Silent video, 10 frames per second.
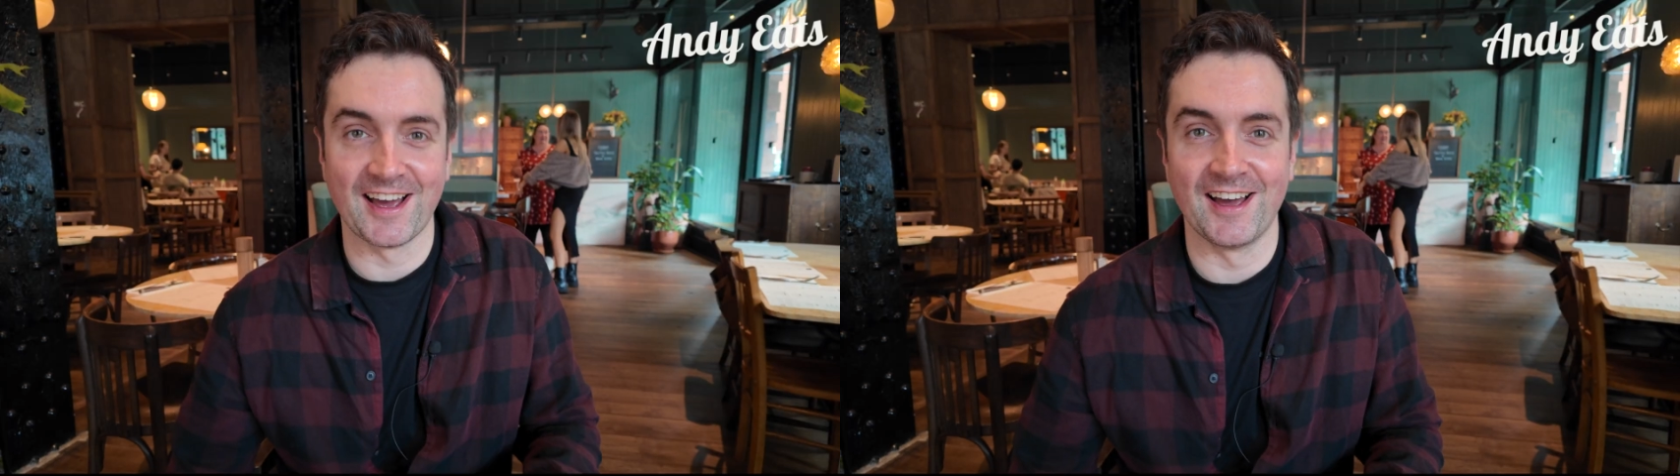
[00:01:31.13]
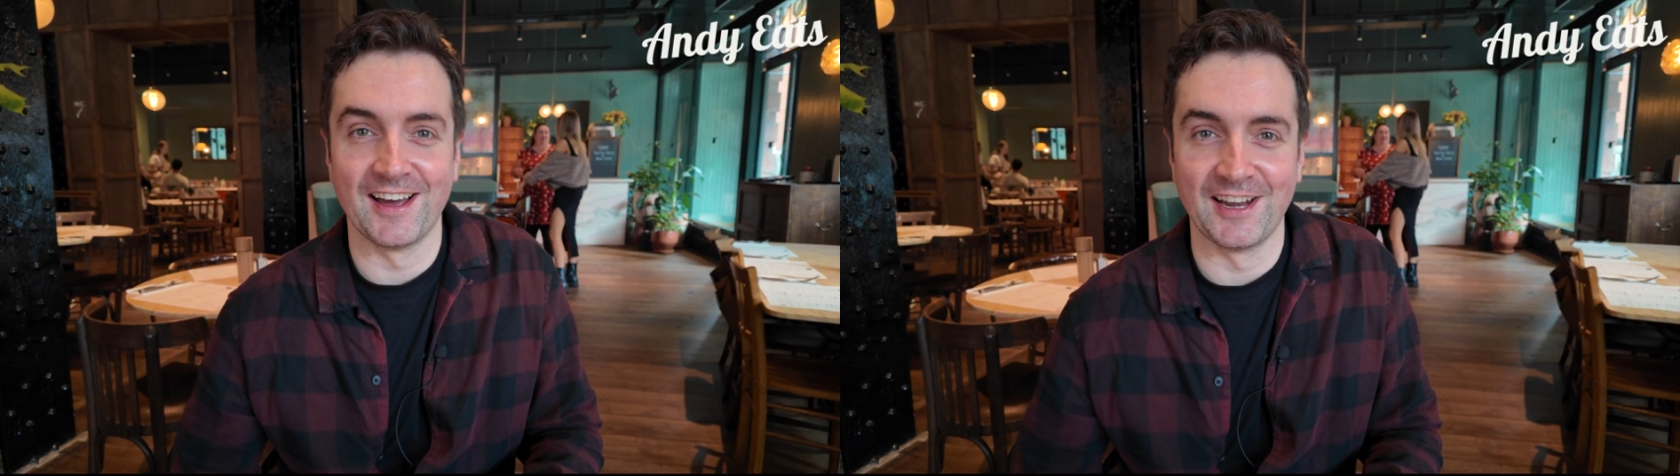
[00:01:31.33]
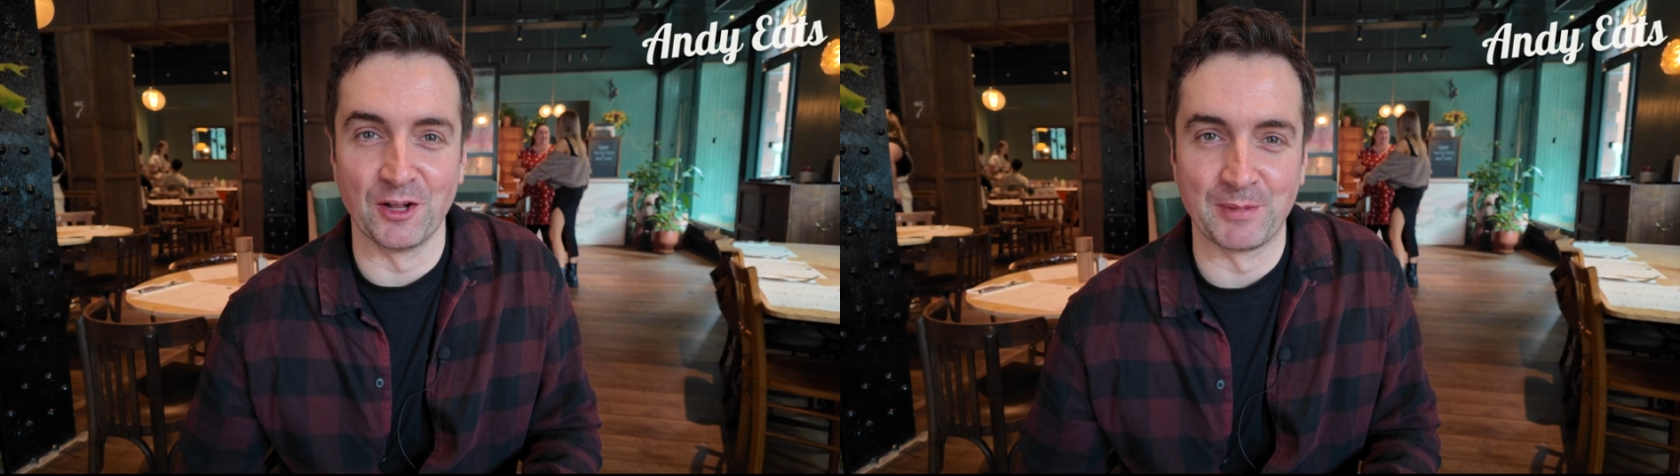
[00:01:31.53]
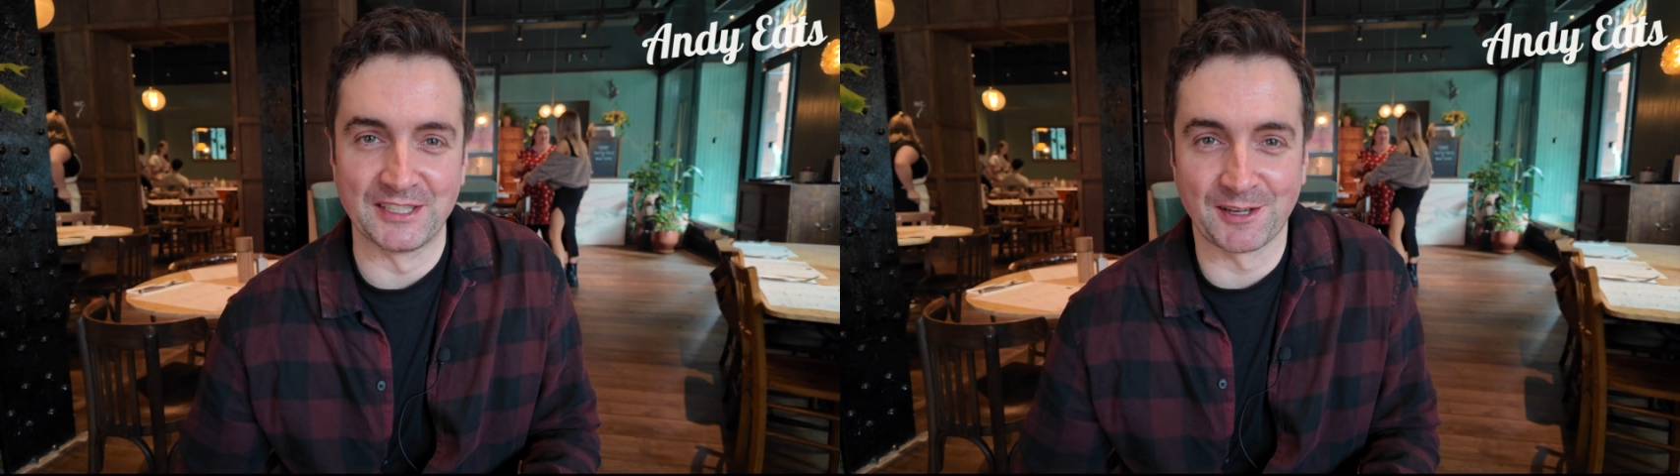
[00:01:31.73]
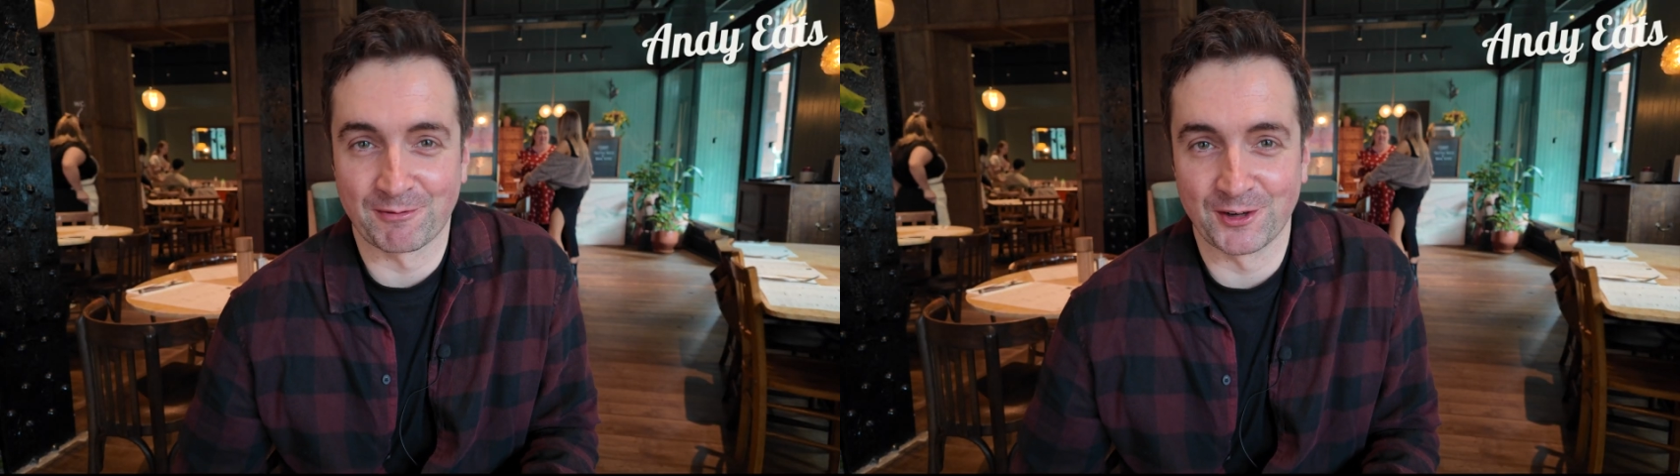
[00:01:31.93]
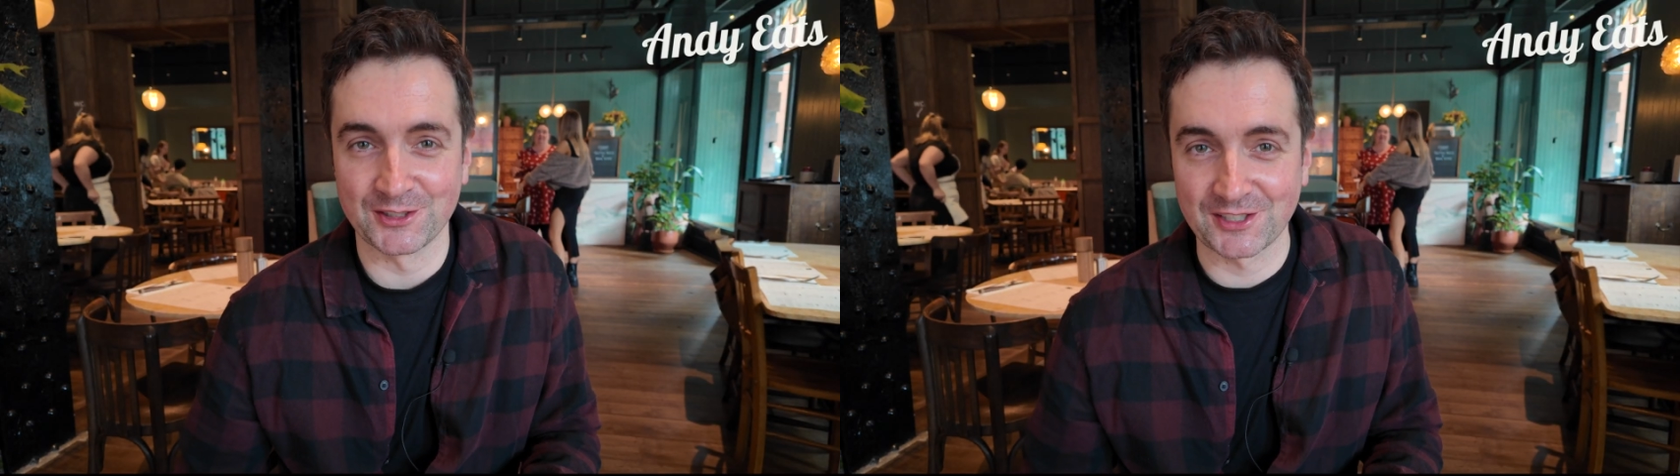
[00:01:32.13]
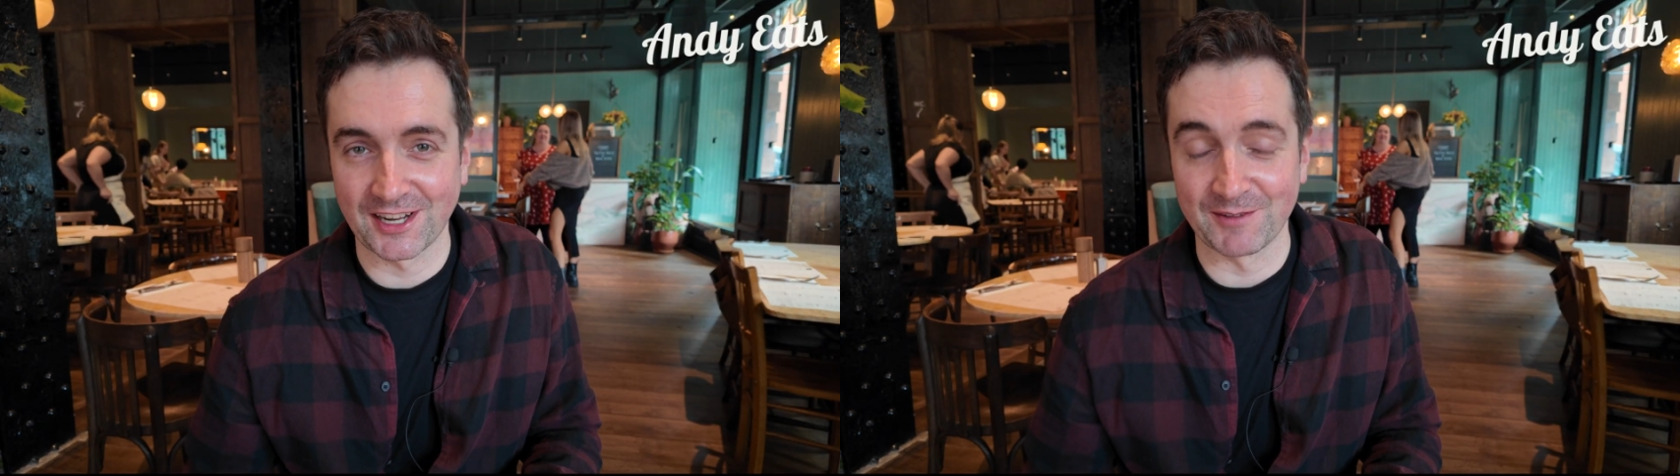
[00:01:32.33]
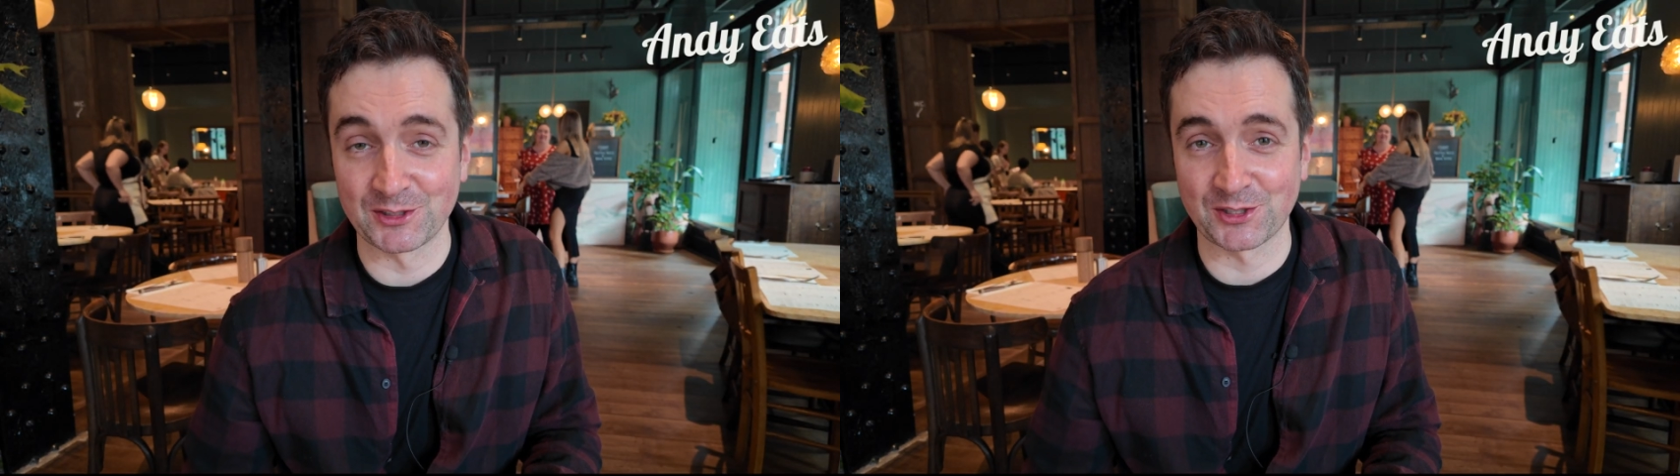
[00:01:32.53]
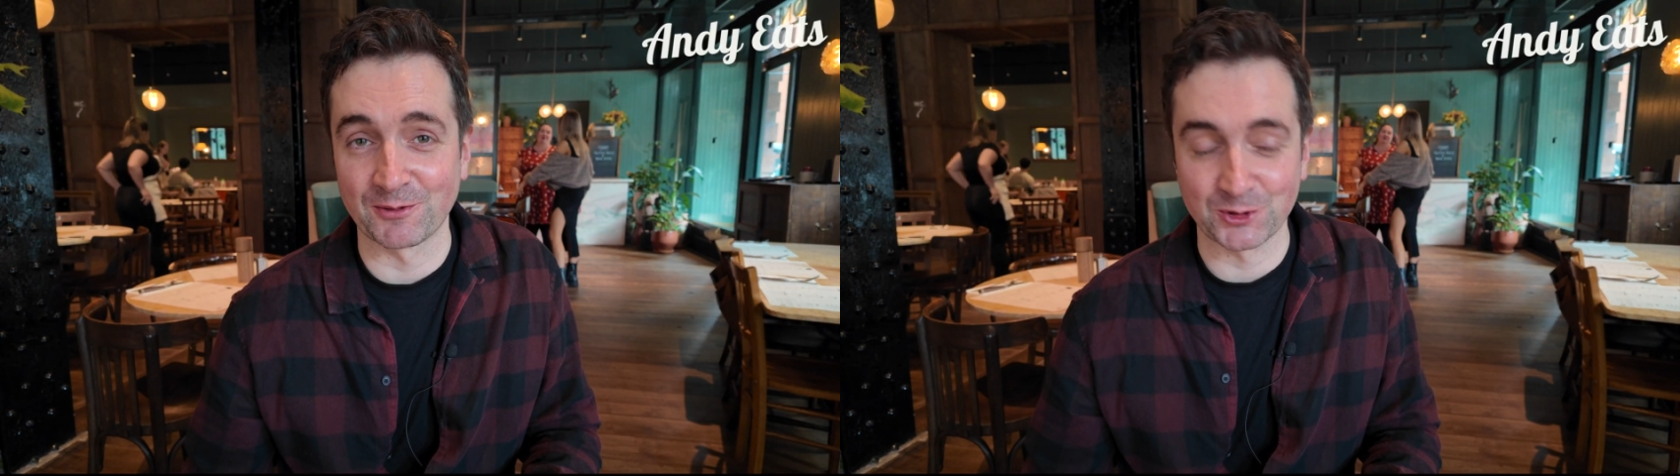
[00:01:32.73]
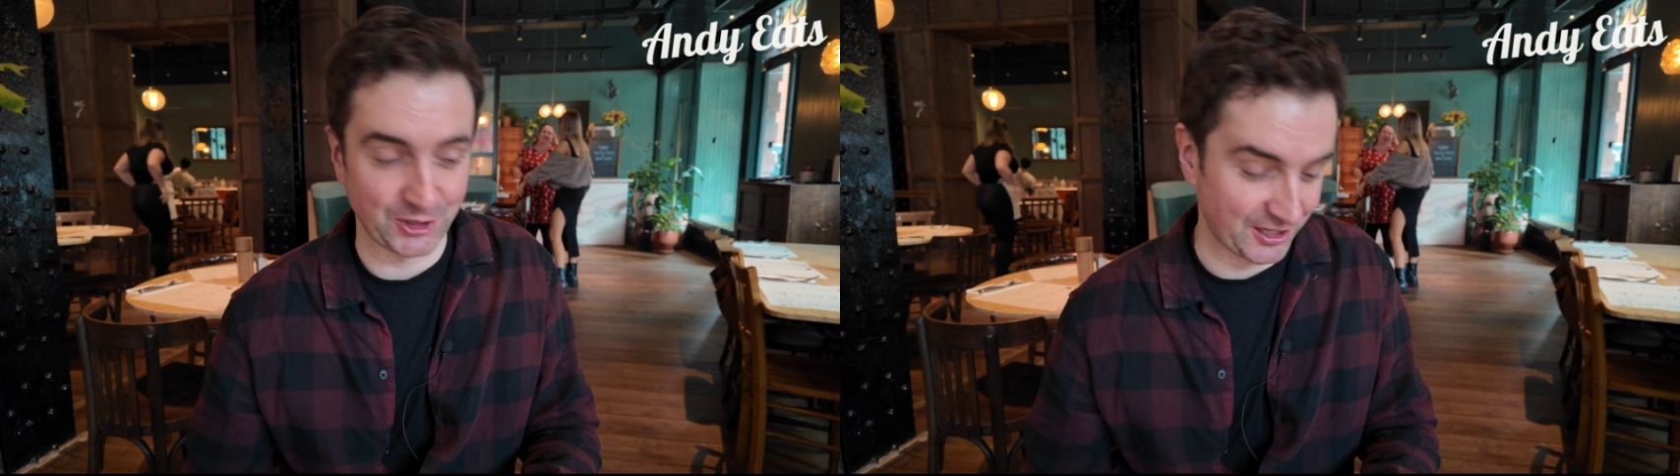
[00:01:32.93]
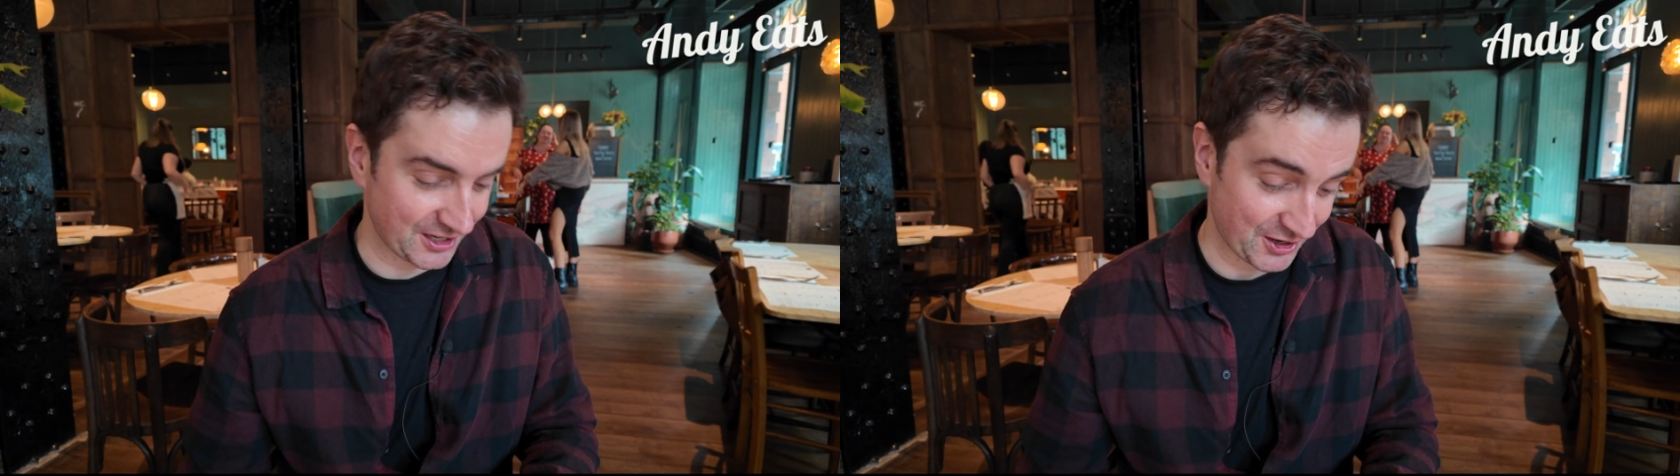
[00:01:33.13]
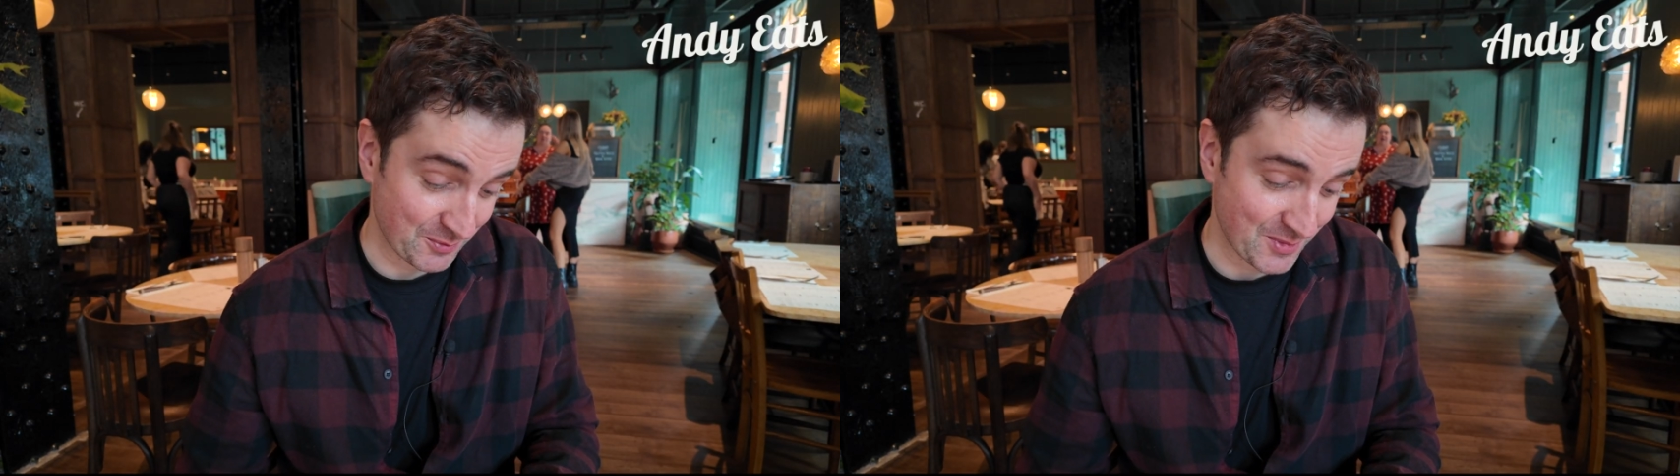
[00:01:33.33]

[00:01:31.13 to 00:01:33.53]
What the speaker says: a little bit different. I'll have a soft drink, I don't